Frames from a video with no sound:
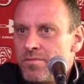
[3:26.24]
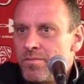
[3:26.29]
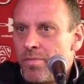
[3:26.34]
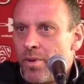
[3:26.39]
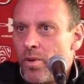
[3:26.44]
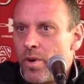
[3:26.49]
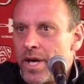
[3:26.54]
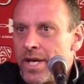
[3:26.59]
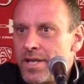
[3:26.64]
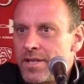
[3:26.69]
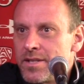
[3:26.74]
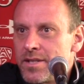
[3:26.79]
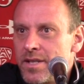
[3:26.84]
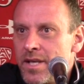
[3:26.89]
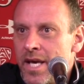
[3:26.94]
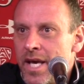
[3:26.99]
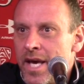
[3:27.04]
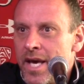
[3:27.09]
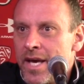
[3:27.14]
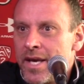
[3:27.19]
point.
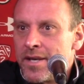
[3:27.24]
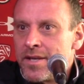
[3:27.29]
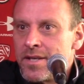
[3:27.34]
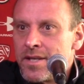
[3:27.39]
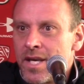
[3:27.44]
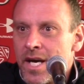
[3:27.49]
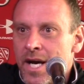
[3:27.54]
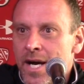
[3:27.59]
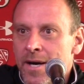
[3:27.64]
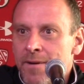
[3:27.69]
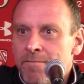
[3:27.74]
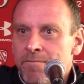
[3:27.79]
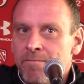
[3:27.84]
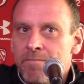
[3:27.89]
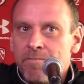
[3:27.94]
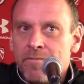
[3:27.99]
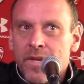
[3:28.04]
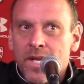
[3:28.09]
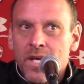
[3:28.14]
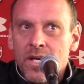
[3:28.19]
And
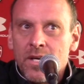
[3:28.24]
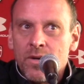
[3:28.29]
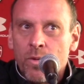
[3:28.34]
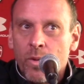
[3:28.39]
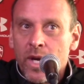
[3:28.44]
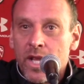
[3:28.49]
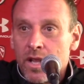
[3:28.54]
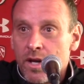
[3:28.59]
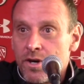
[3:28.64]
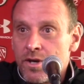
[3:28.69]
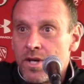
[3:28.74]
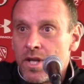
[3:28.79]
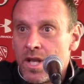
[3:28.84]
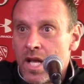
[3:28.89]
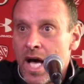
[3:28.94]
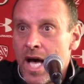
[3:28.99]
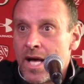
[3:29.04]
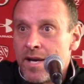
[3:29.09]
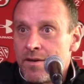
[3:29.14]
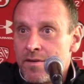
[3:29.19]
we learned a
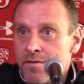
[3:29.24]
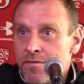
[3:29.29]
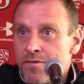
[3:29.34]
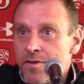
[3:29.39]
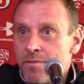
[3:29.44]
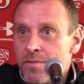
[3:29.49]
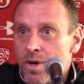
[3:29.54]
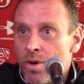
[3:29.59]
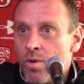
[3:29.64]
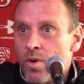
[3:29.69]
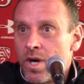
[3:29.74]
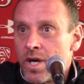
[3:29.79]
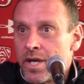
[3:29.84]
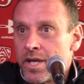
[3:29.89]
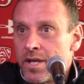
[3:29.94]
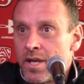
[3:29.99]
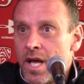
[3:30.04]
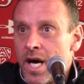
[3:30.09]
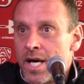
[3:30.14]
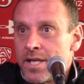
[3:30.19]
lot from the
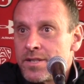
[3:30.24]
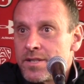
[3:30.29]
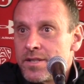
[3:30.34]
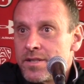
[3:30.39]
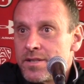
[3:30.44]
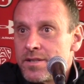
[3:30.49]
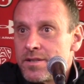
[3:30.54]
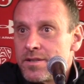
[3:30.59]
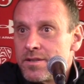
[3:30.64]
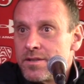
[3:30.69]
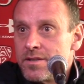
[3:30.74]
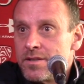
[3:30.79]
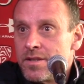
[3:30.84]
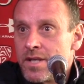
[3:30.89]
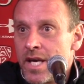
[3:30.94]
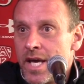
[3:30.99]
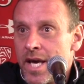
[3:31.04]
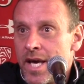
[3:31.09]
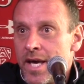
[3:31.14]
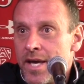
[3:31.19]
Oregon losses,
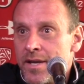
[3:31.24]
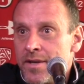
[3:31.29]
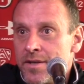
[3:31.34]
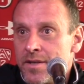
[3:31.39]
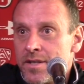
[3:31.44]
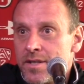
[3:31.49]
and